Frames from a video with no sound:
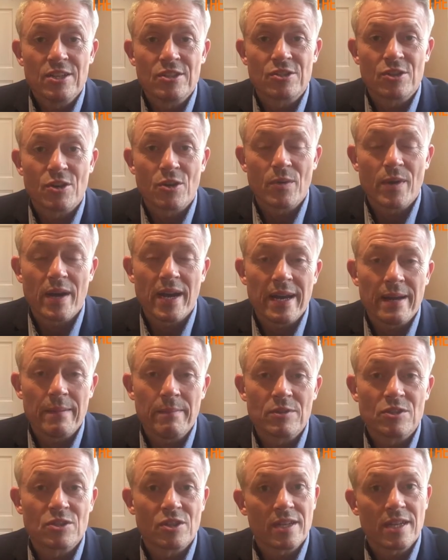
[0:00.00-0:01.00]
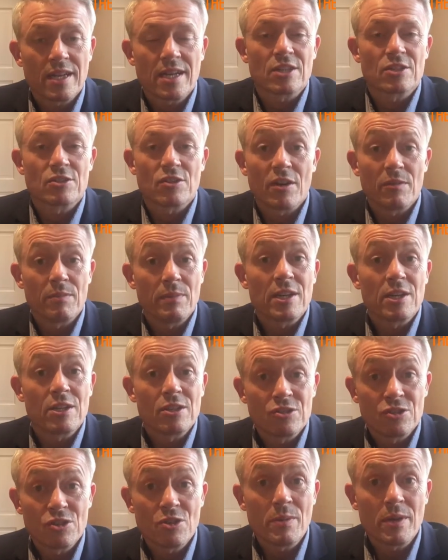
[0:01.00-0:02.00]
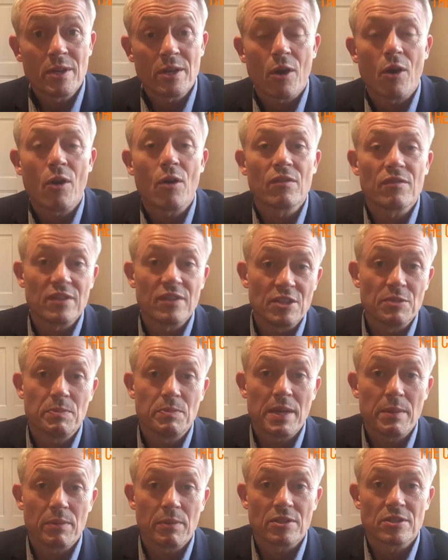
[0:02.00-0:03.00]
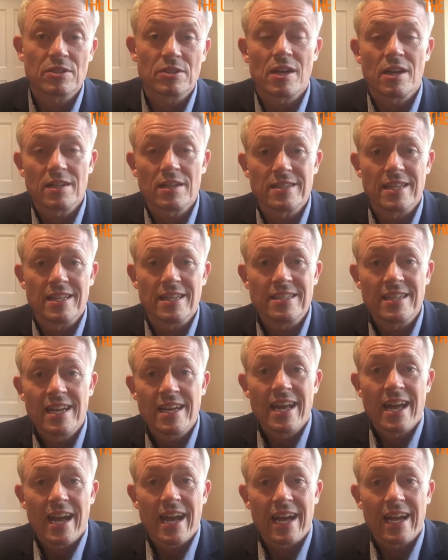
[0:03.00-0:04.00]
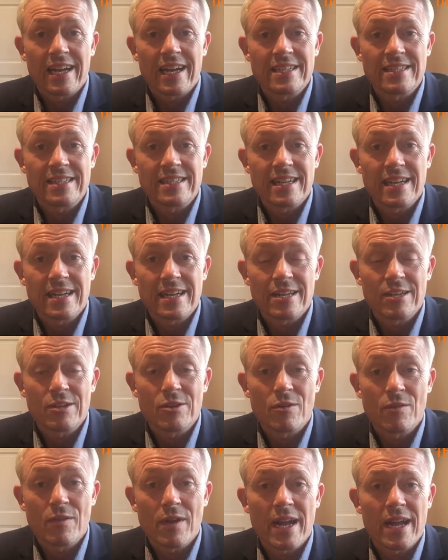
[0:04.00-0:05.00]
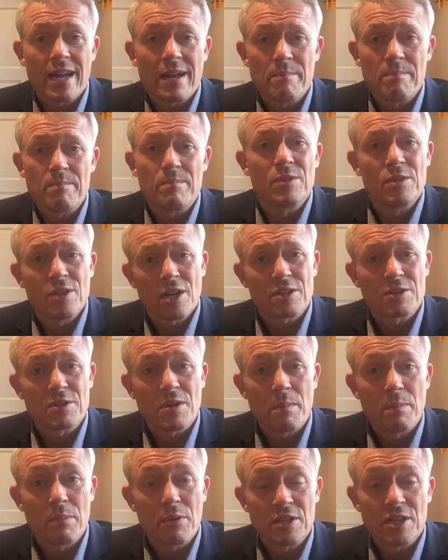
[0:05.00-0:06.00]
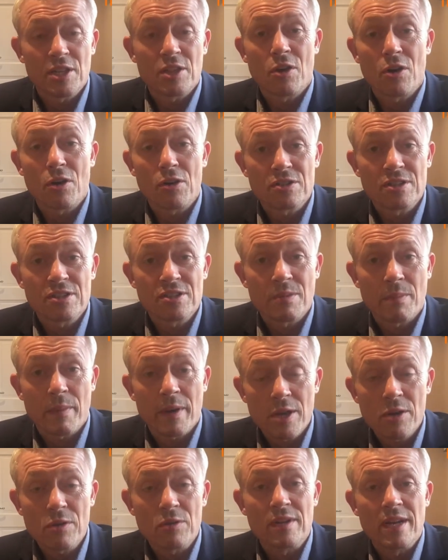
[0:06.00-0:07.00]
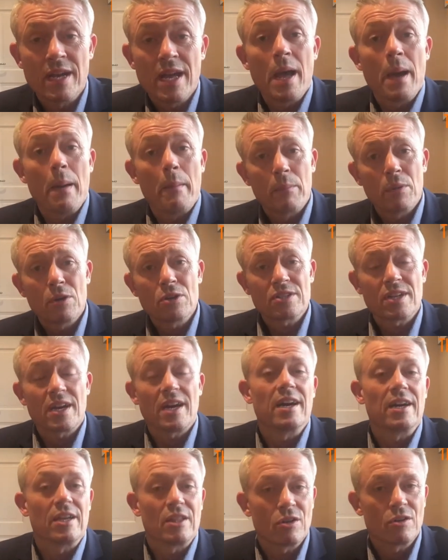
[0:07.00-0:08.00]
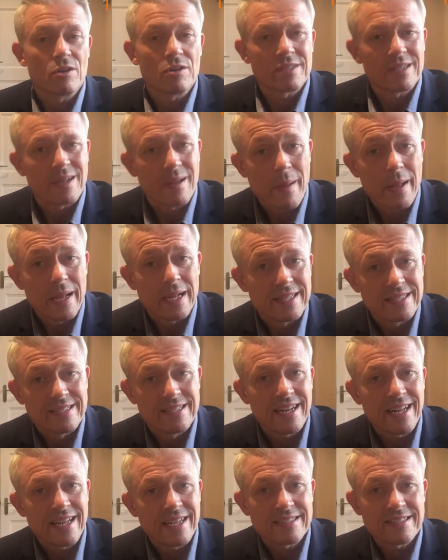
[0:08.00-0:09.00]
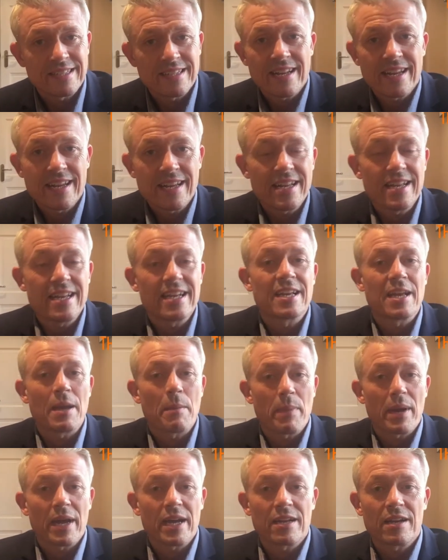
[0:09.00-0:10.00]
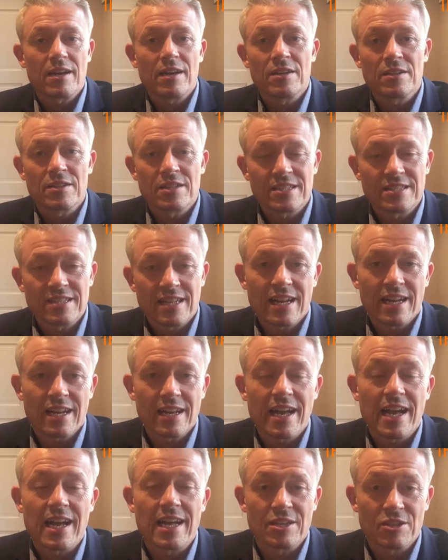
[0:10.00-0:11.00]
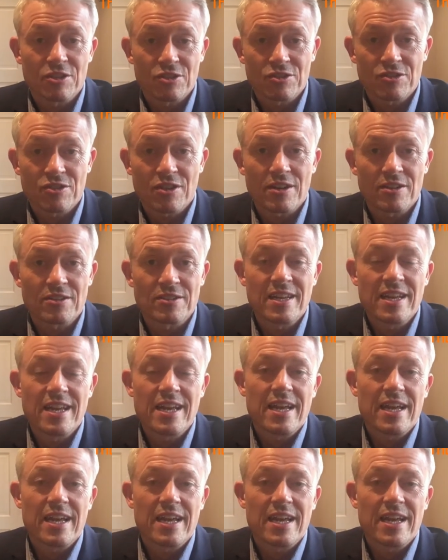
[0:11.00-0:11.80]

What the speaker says: So I've been consuming all of these people's content and, not putting thought into my own. But I thought today is the day, get back on the saddle and start